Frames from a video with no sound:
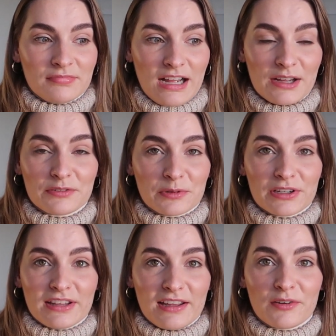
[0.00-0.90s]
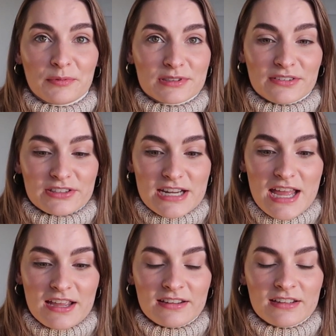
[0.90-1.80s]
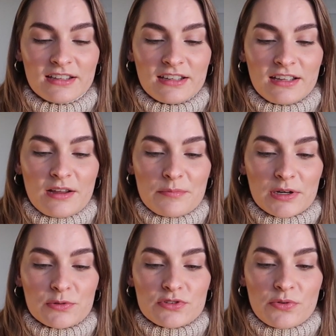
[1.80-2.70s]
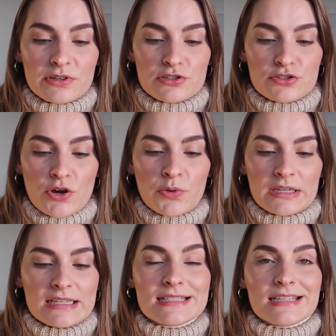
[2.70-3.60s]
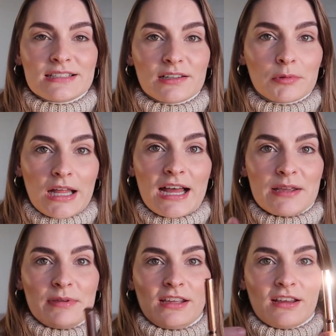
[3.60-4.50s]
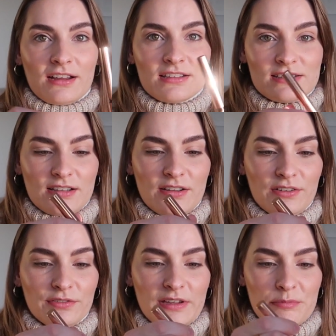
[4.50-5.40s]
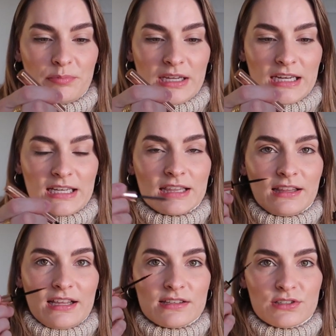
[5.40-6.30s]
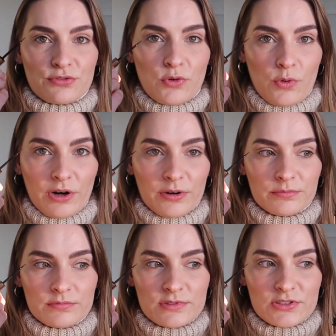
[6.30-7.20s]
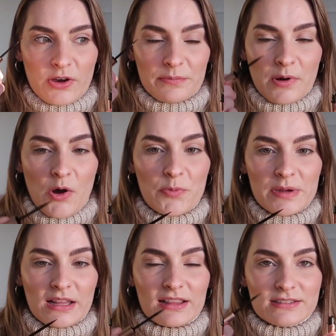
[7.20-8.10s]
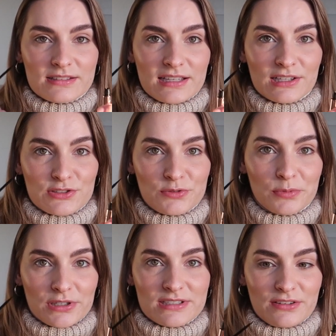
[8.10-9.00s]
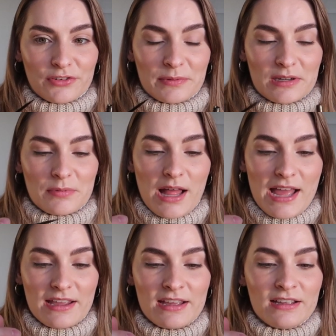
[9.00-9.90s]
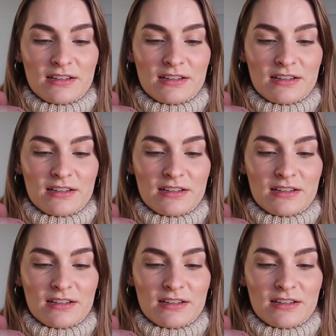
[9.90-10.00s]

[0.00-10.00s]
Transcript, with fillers: I would wear that almost every day. But it was always so easy to apply because of it being in this form. So I'm hoping that this is like super easy for me to apply.